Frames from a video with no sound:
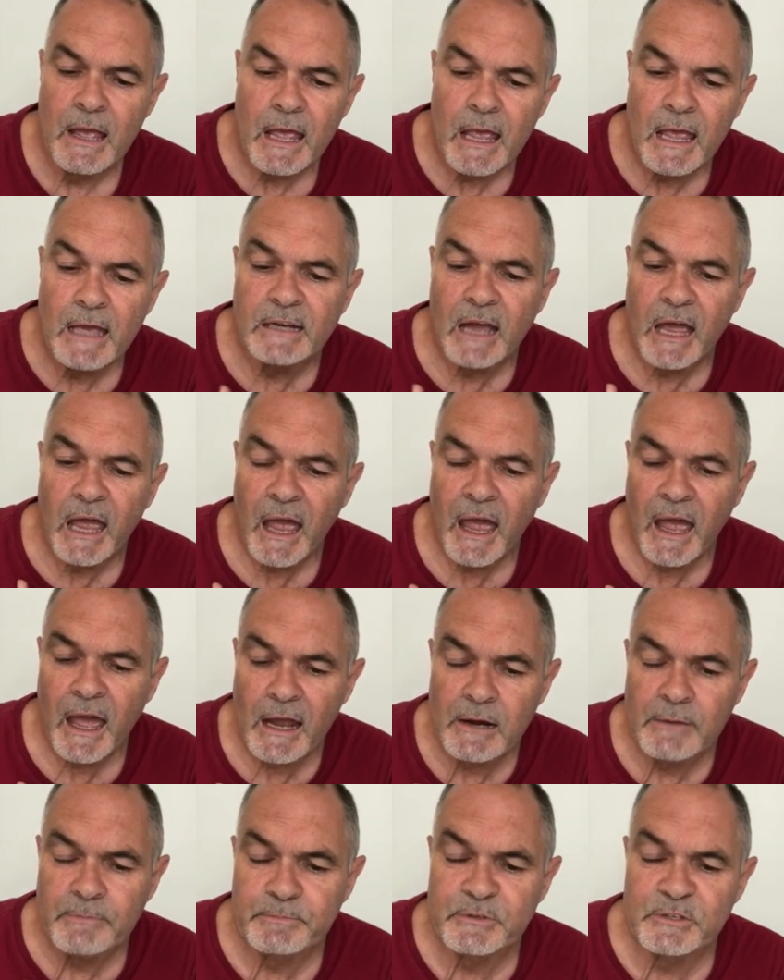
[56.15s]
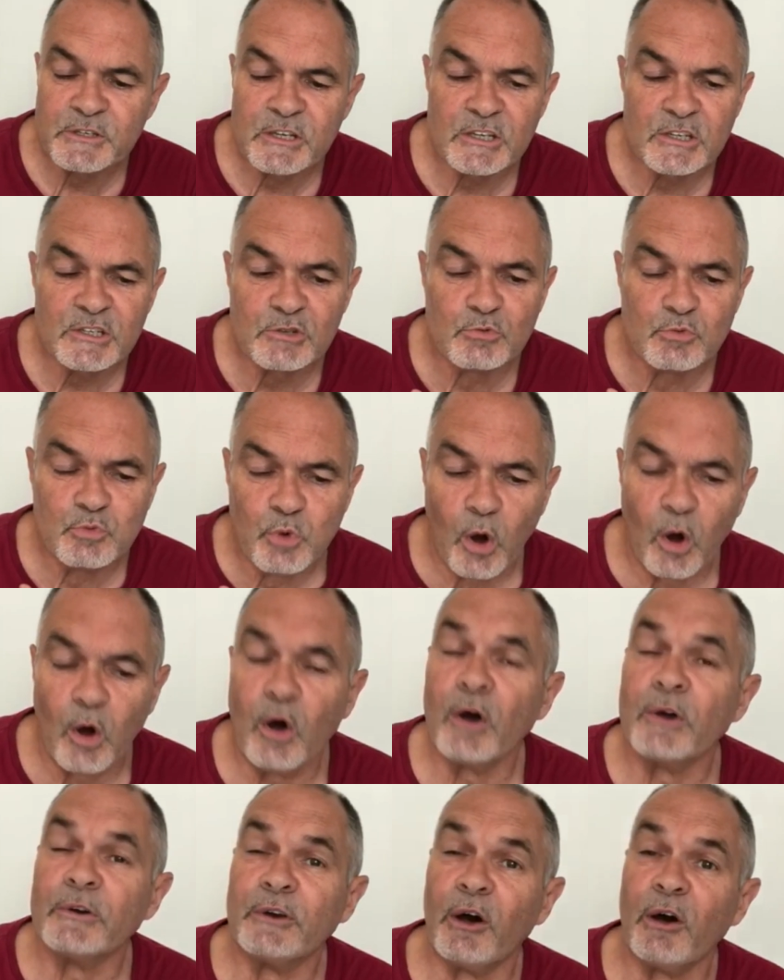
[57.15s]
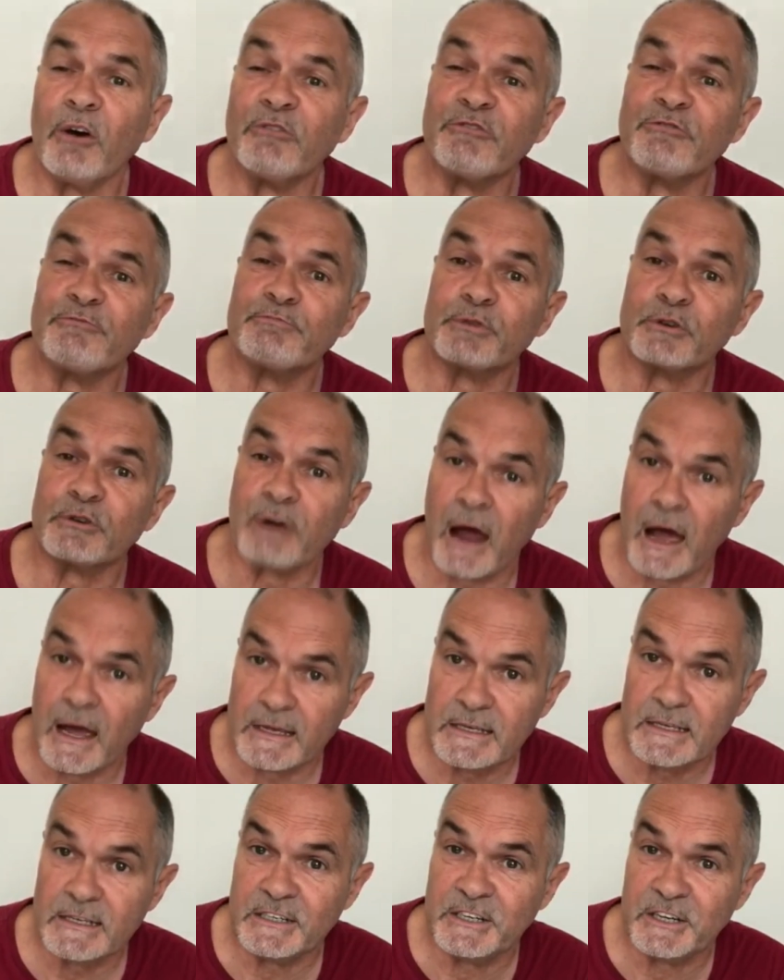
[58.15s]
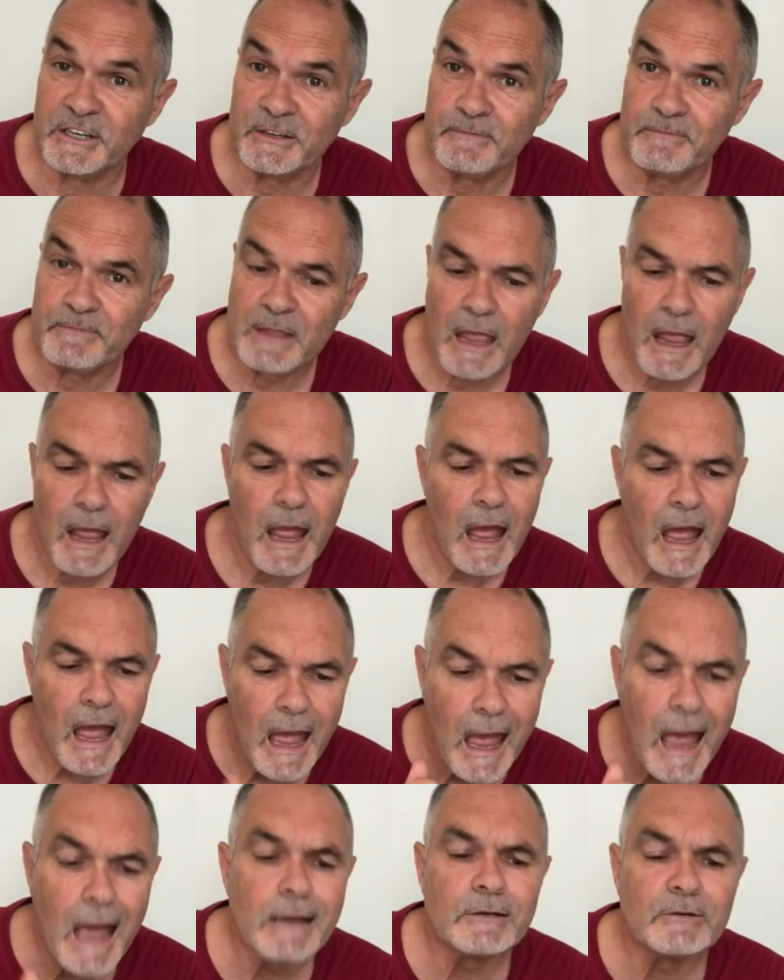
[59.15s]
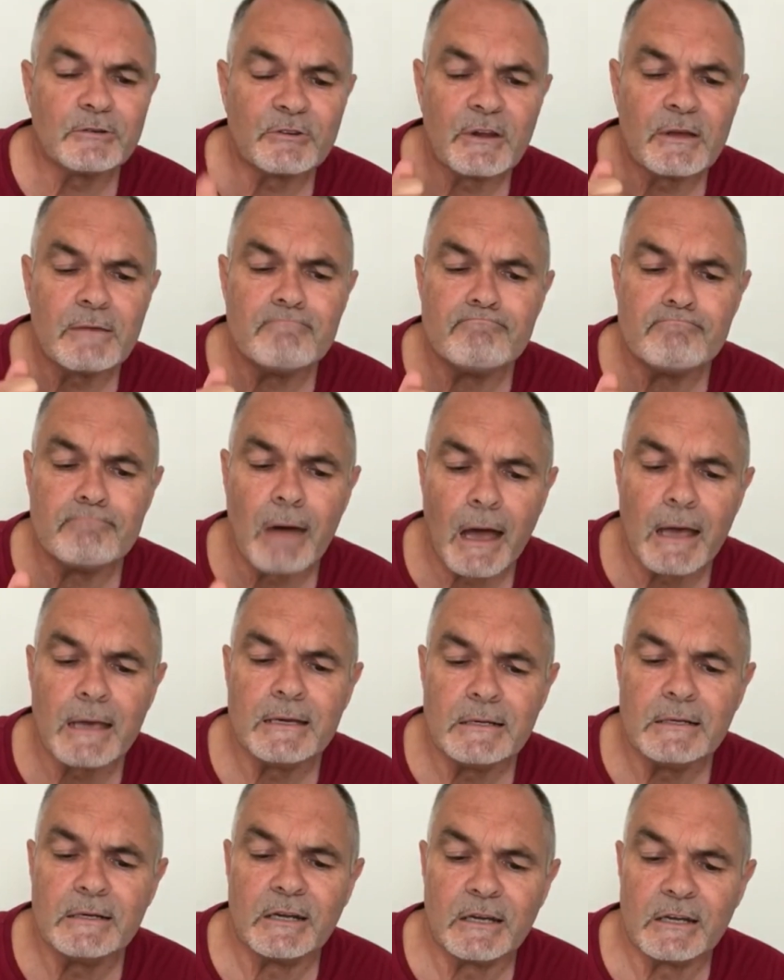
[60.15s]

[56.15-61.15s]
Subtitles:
It helps us ward off pride and remind